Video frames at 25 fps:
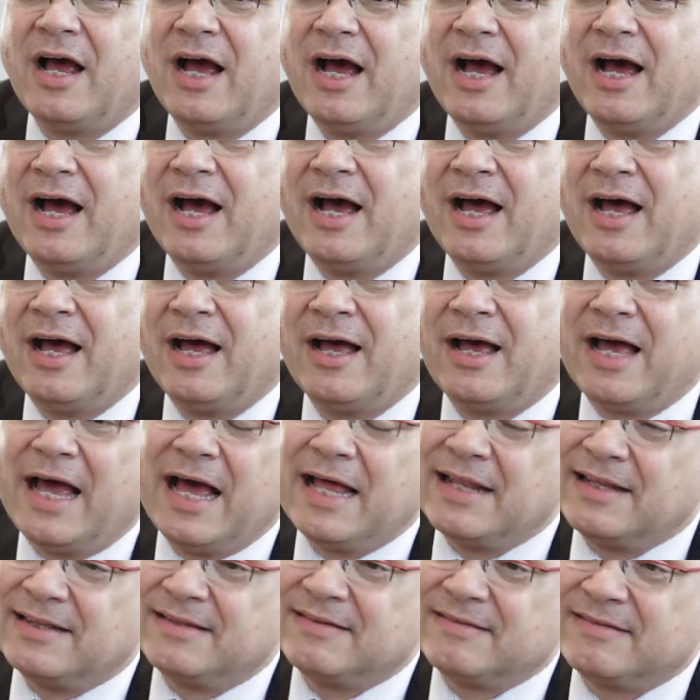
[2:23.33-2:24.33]

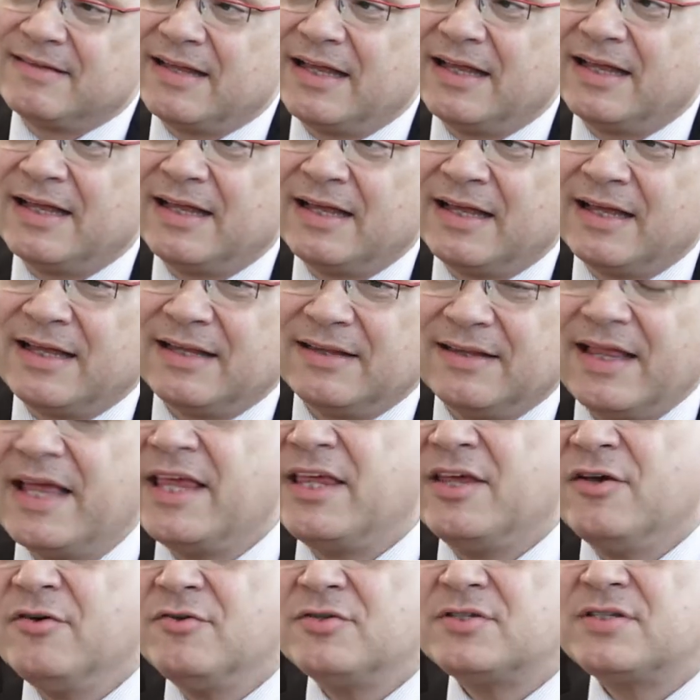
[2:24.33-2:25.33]
And they
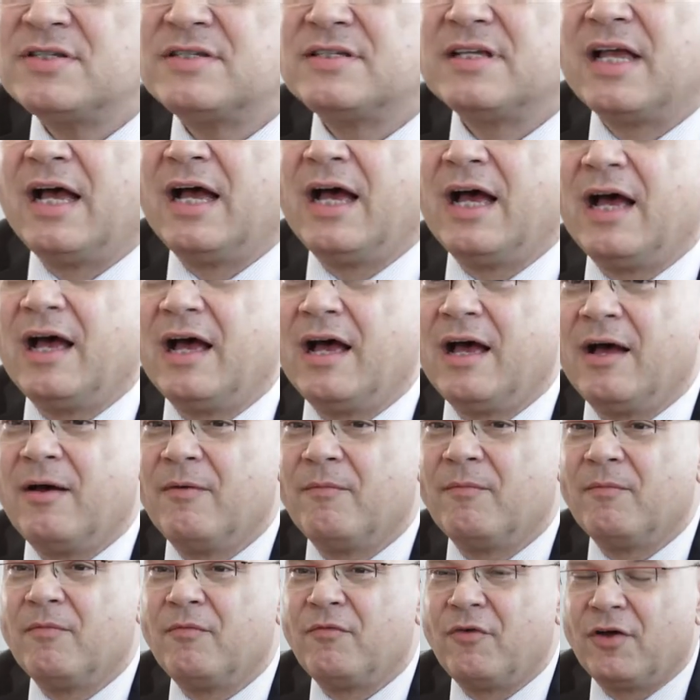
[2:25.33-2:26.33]
use
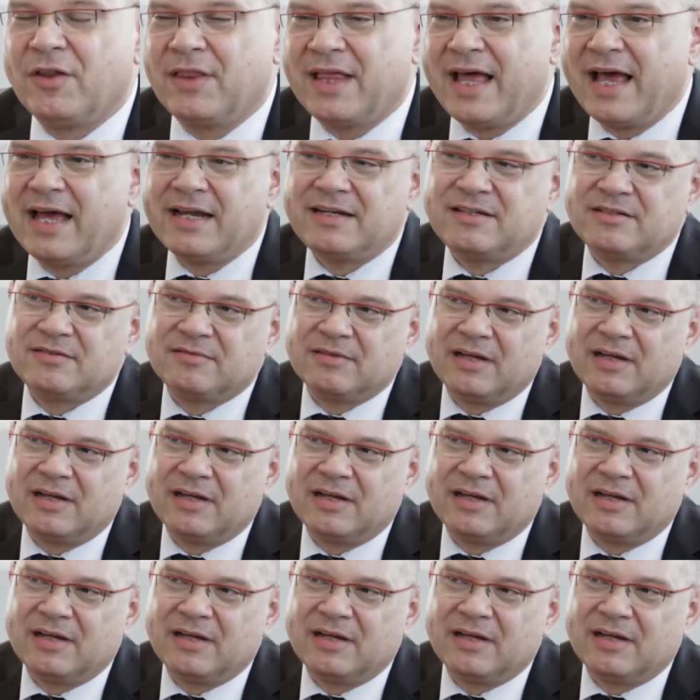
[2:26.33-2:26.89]
for that,